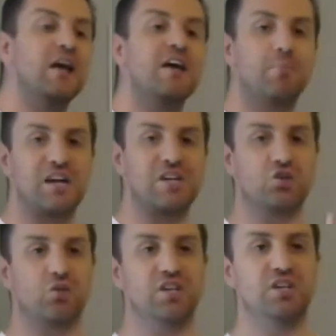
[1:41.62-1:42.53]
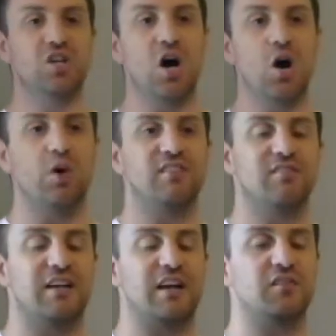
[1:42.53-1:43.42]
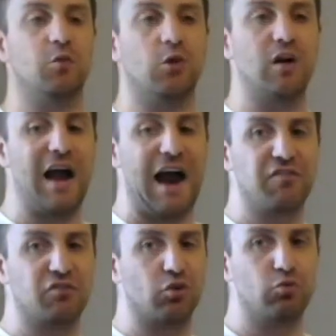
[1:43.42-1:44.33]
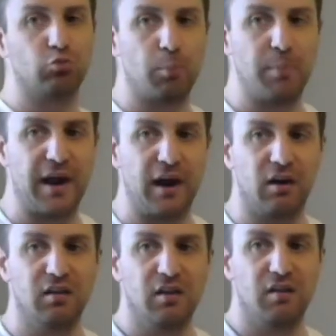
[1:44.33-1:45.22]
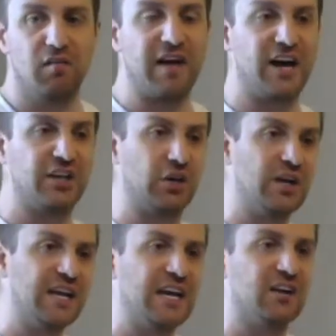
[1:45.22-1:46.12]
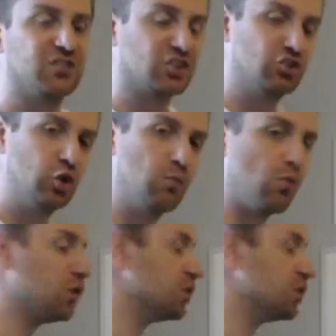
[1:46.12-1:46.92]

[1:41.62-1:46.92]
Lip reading: make sure you know what it stands for, after repair value. Here's two more